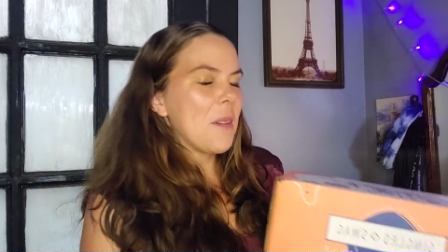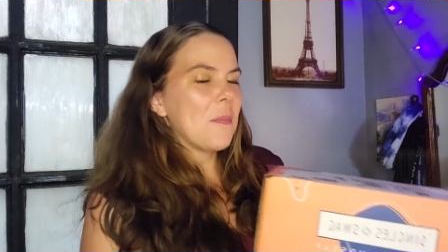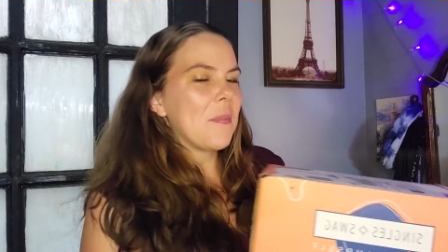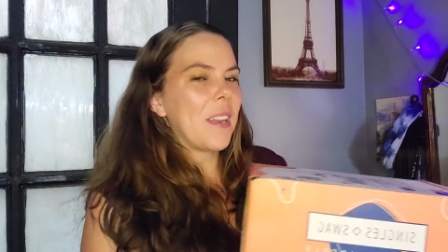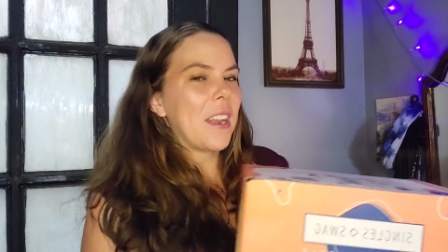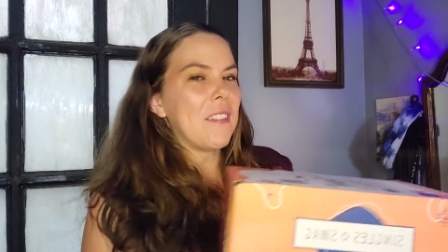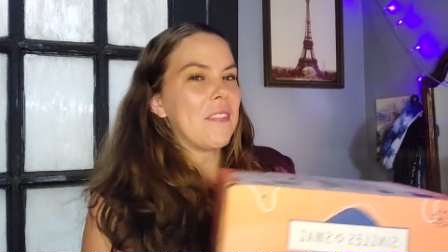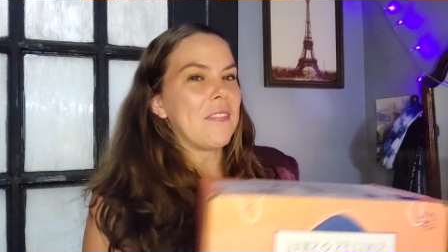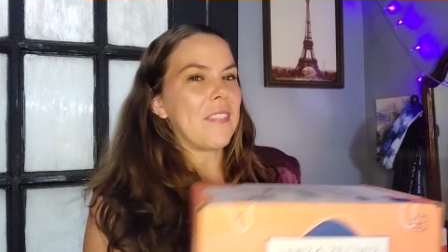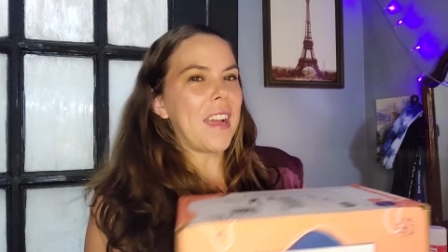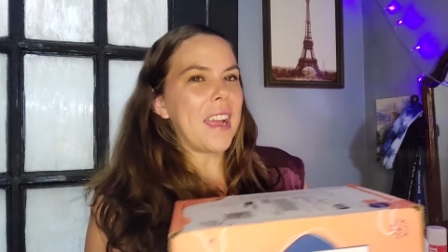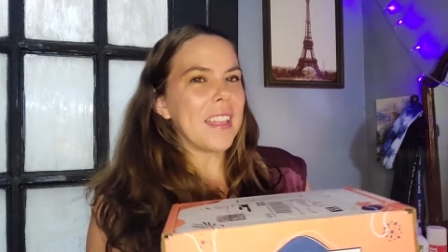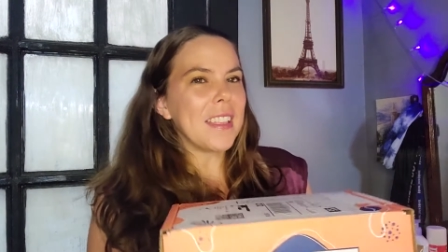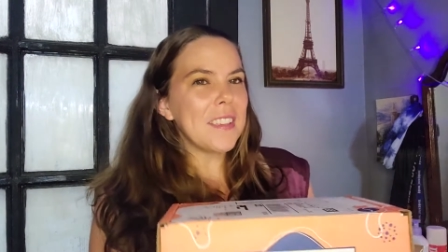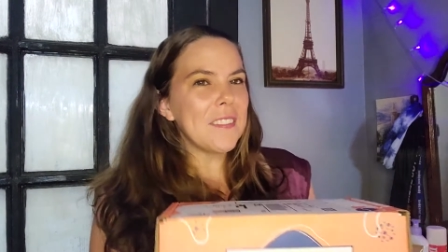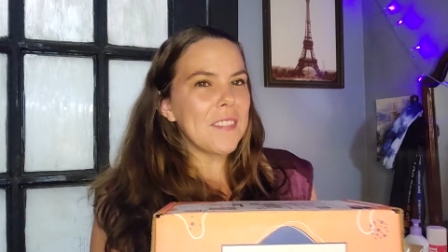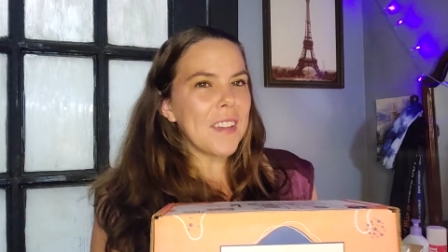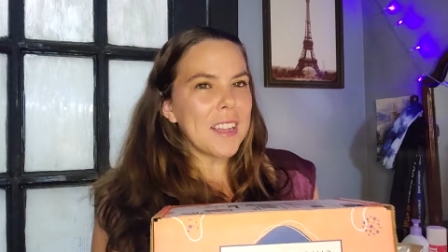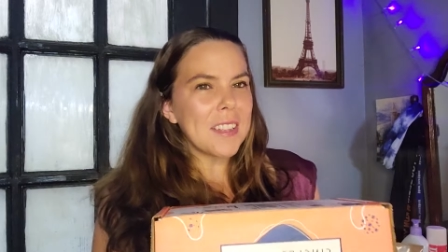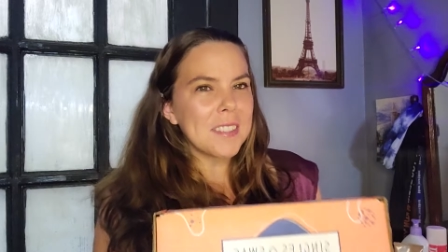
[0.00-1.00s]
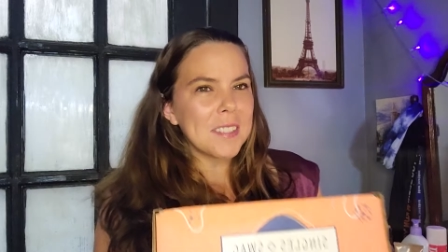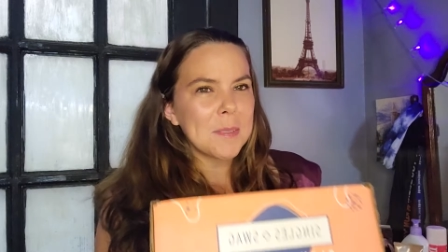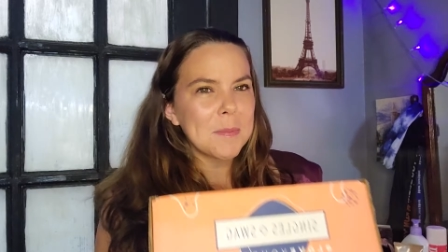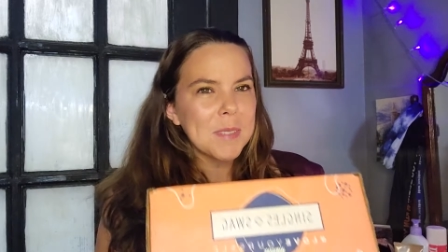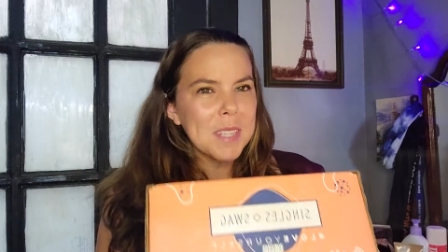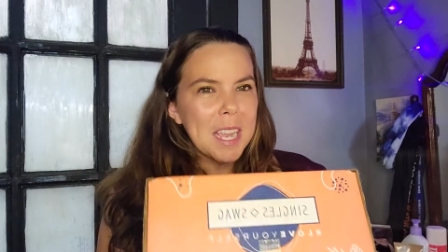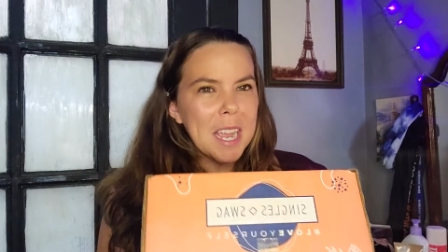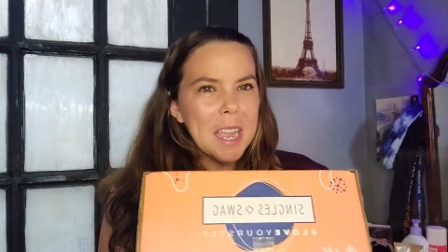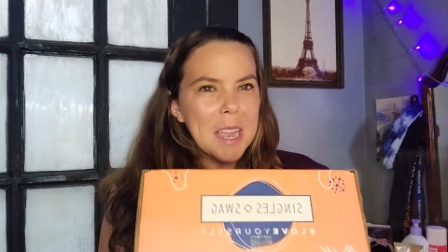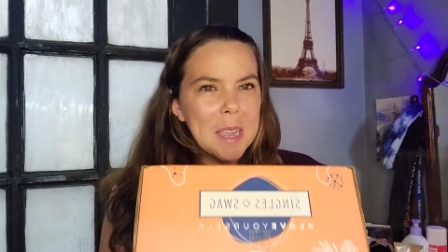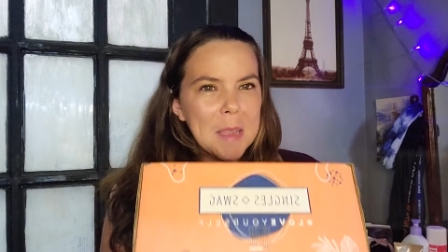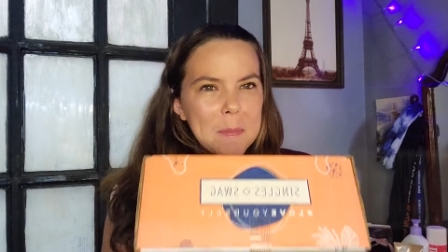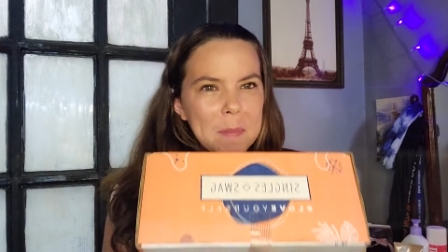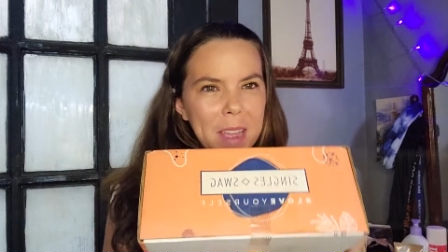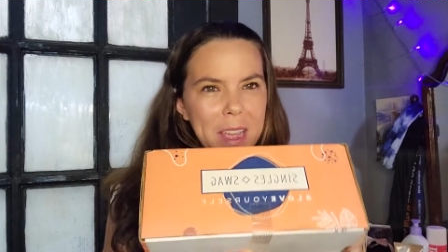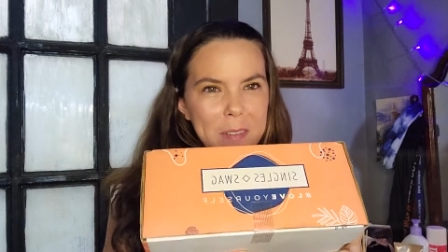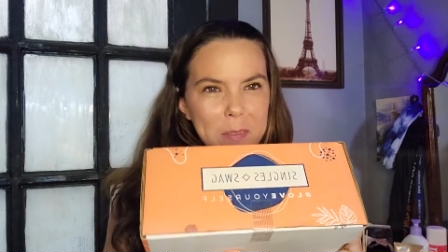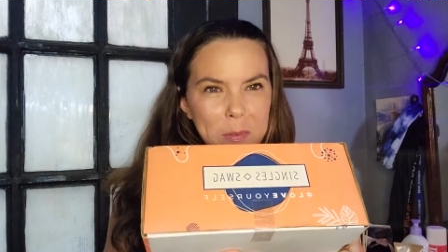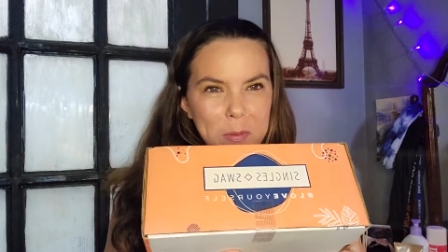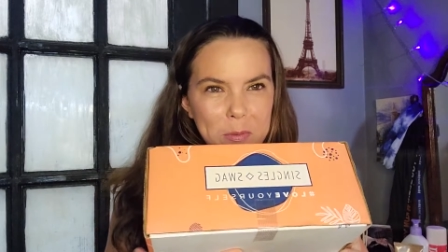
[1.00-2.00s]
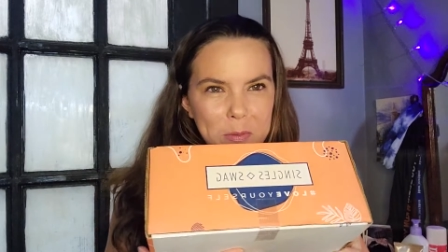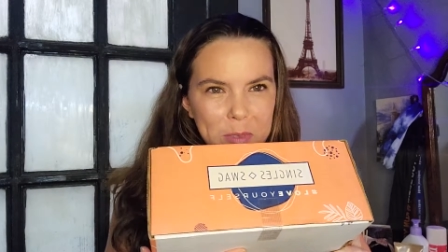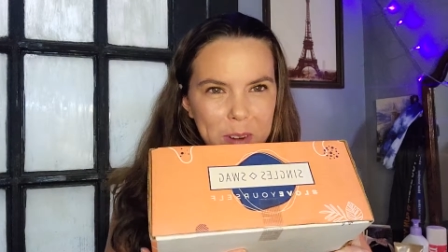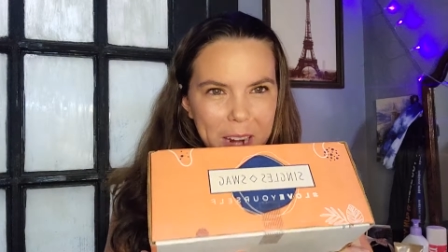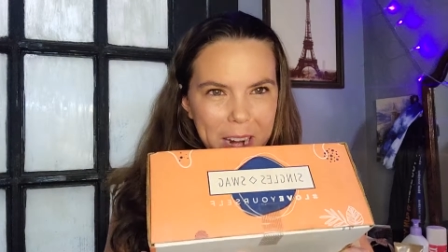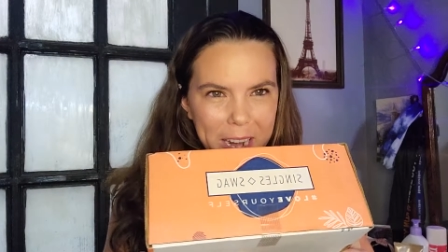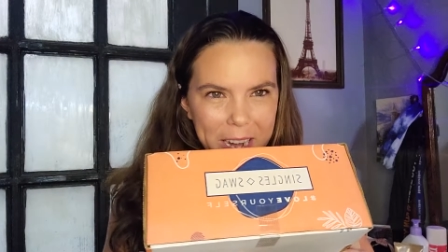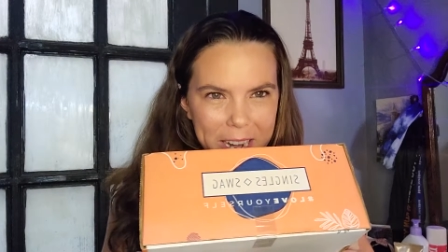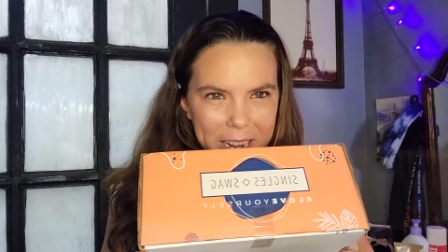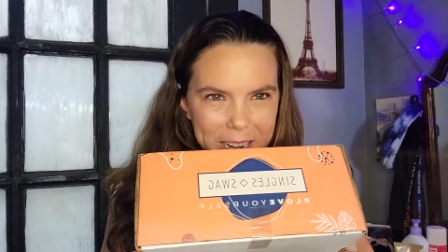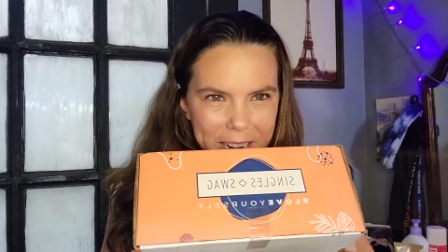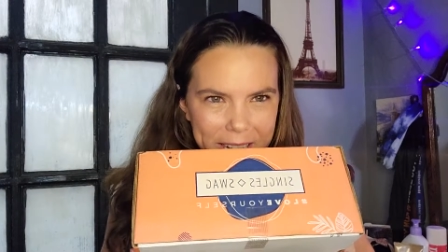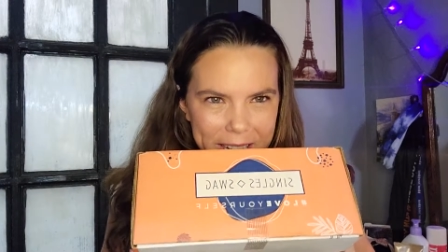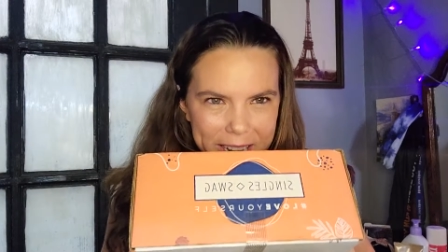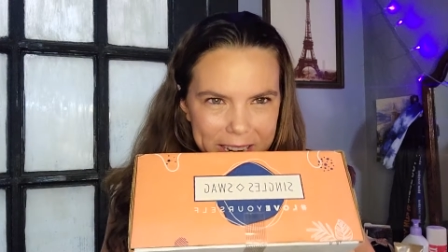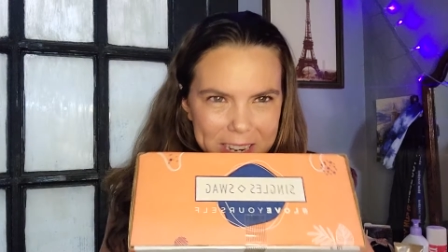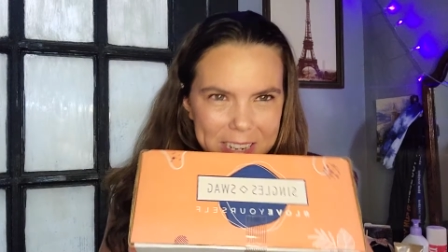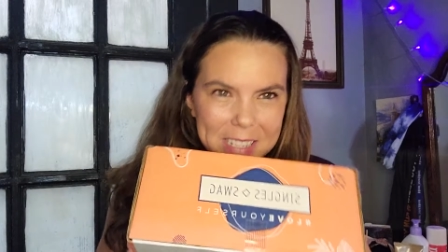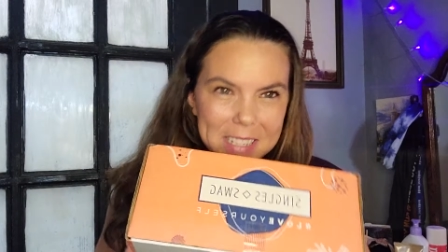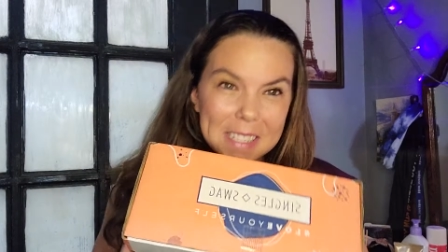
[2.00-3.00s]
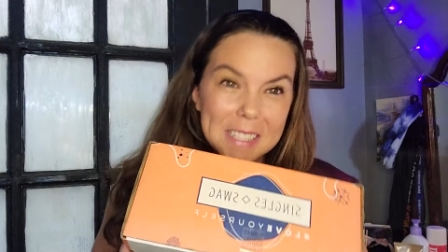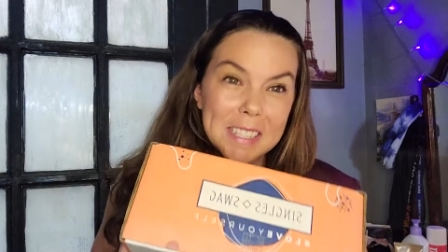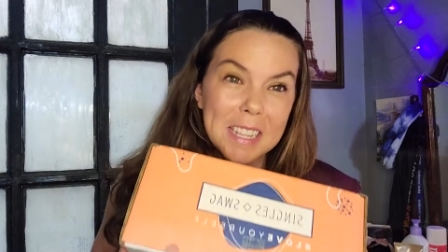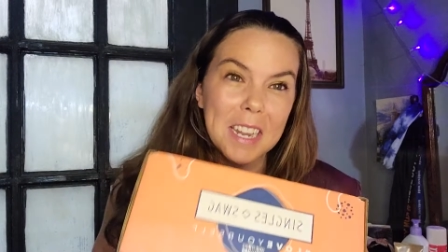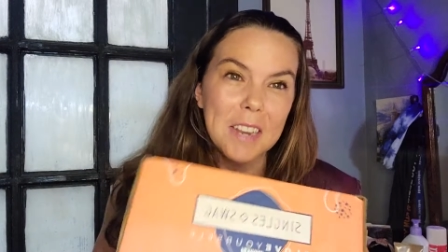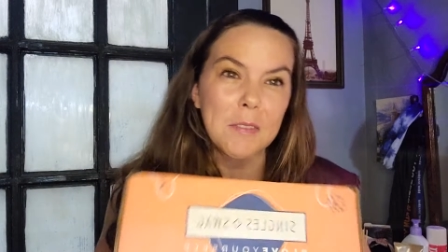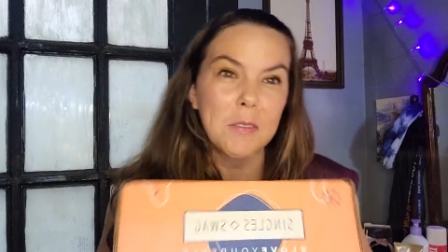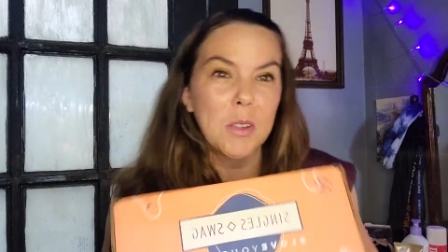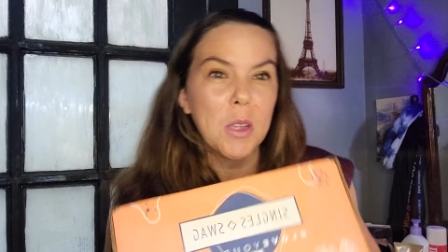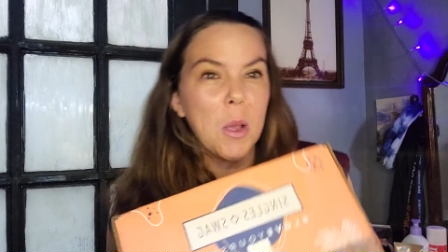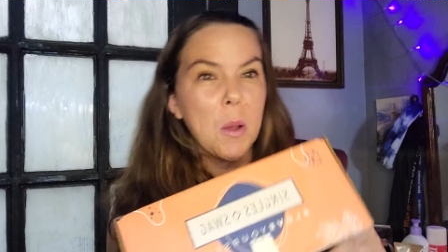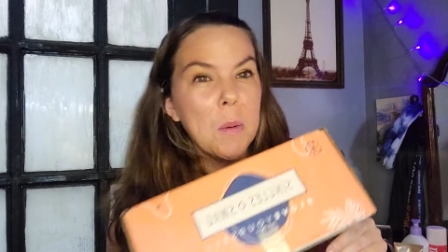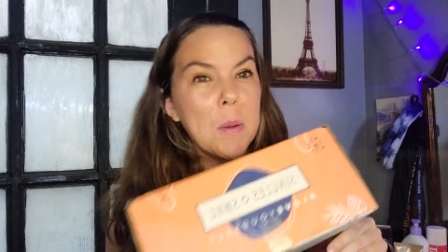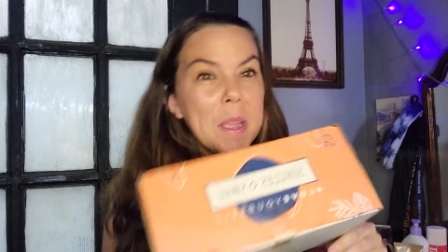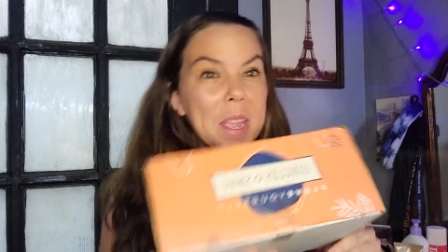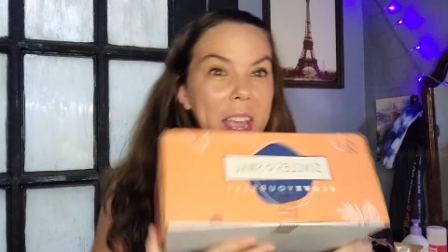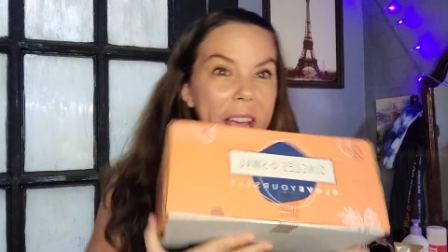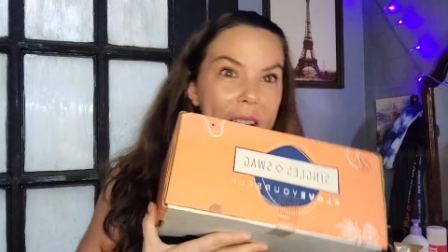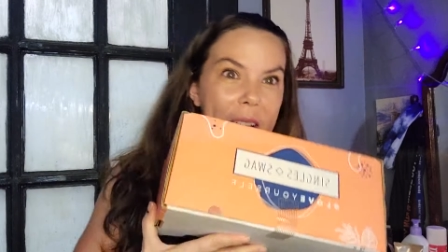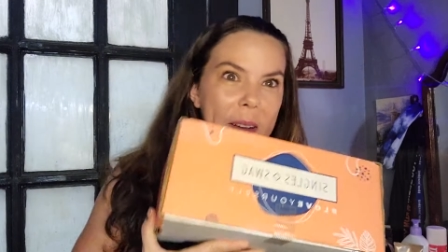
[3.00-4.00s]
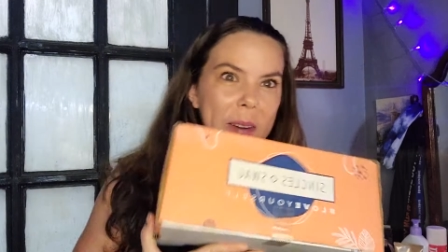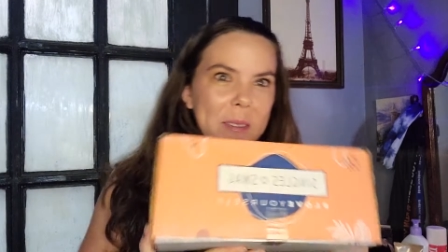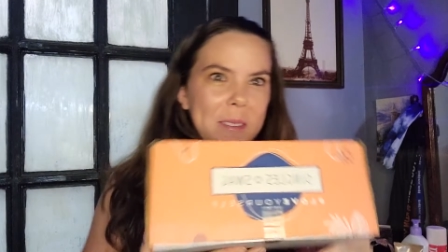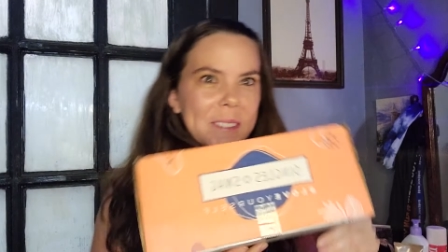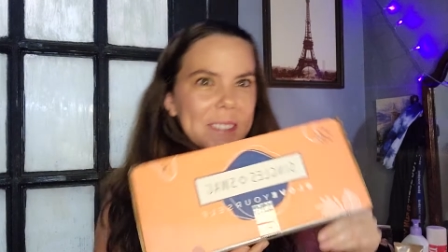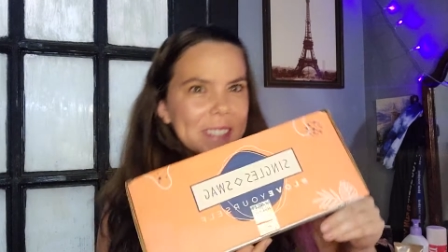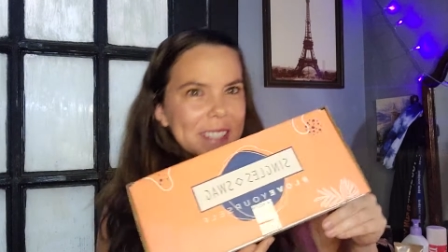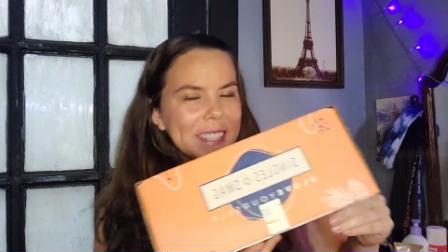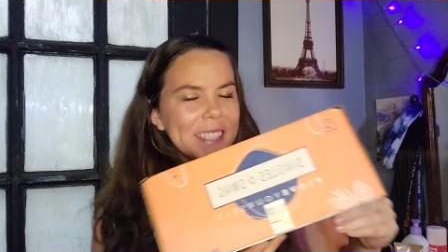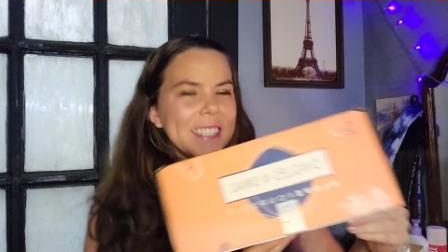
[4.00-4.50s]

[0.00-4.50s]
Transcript: But I finally found some time. I have a Friday night instead of going out.